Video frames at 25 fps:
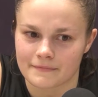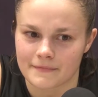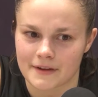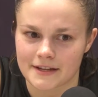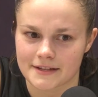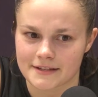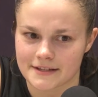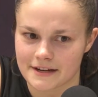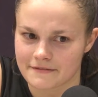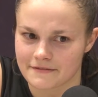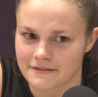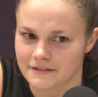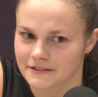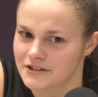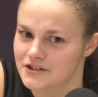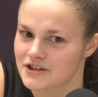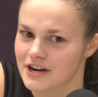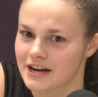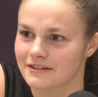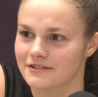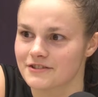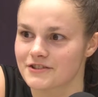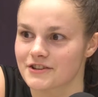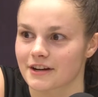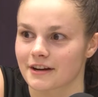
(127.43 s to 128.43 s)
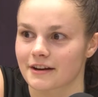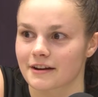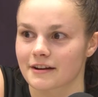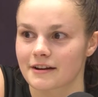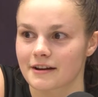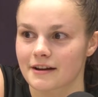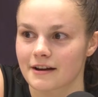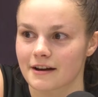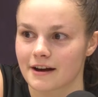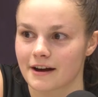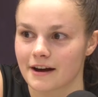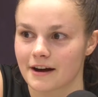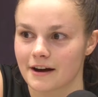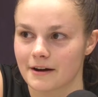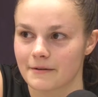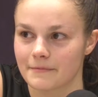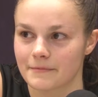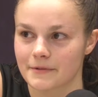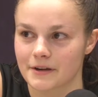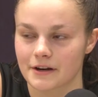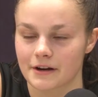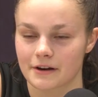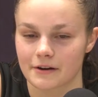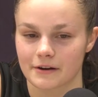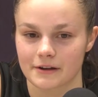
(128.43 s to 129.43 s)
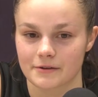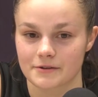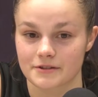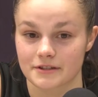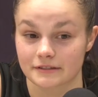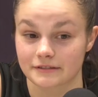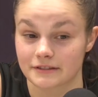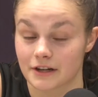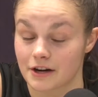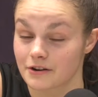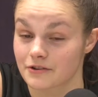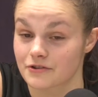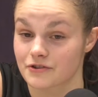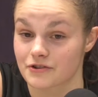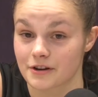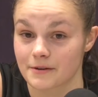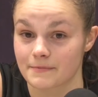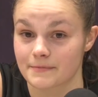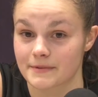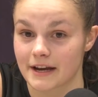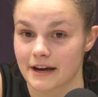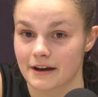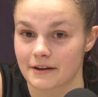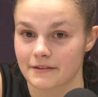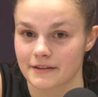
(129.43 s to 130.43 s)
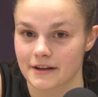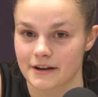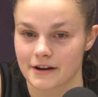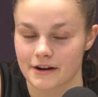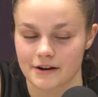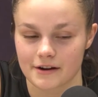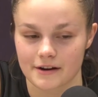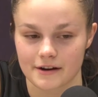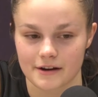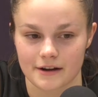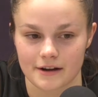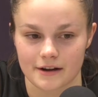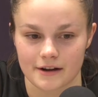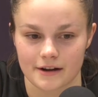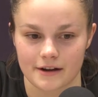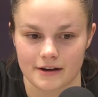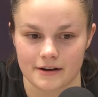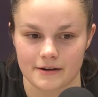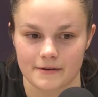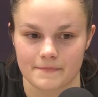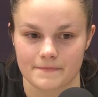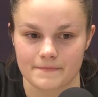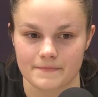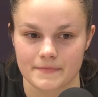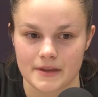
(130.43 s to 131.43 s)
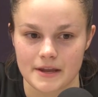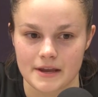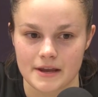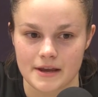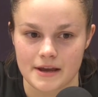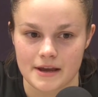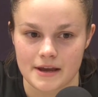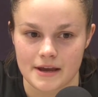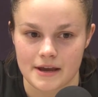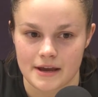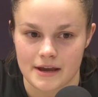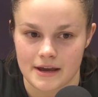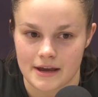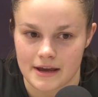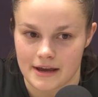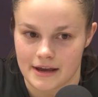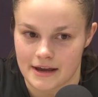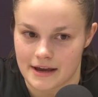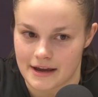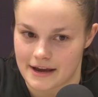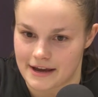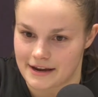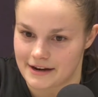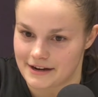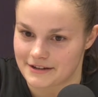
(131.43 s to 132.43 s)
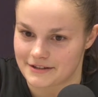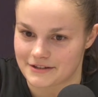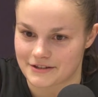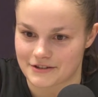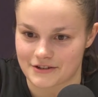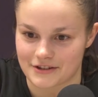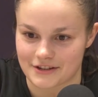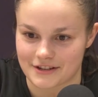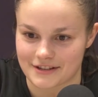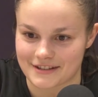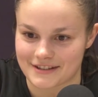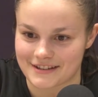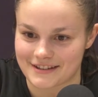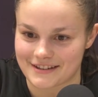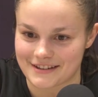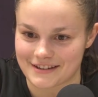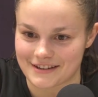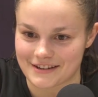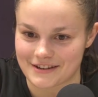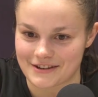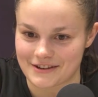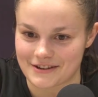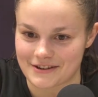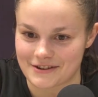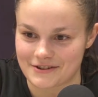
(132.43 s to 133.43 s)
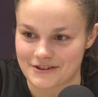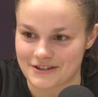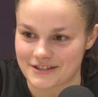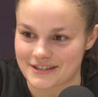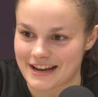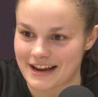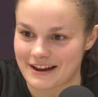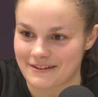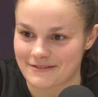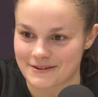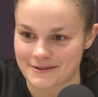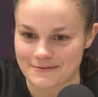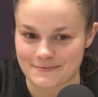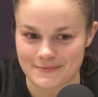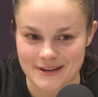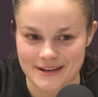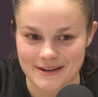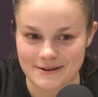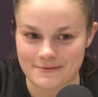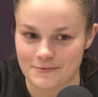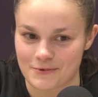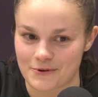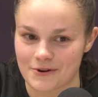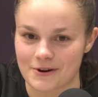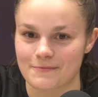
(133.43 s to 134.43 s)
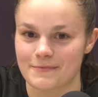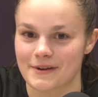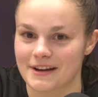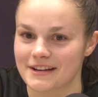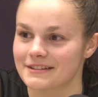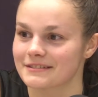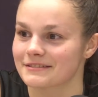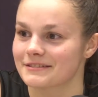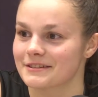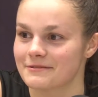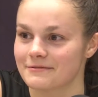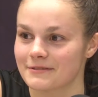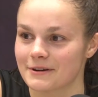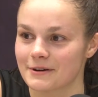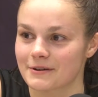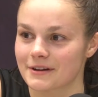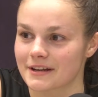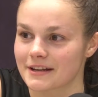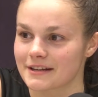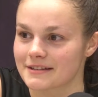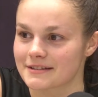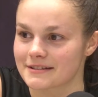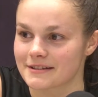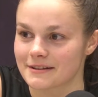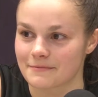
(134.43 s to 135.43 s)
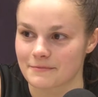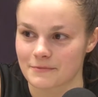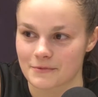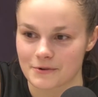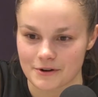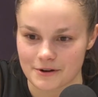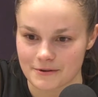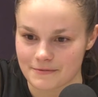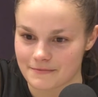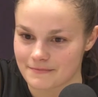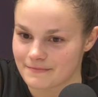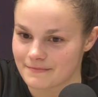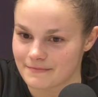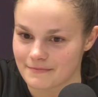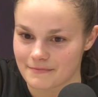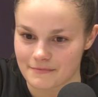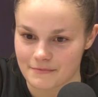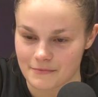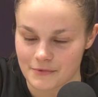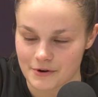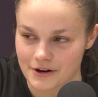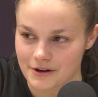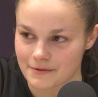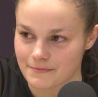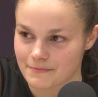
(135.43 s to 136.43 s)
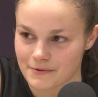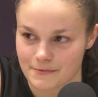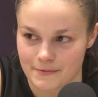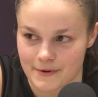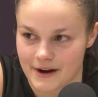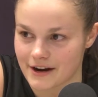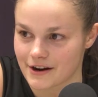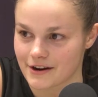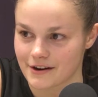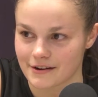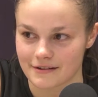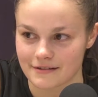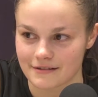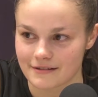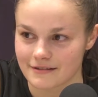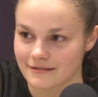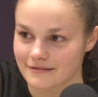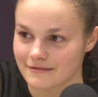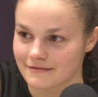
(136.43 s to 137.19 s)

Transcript: It's definitely challenging. You know, it was a long trip down there, and it's just, you just have to be more mentally focused and more prepared.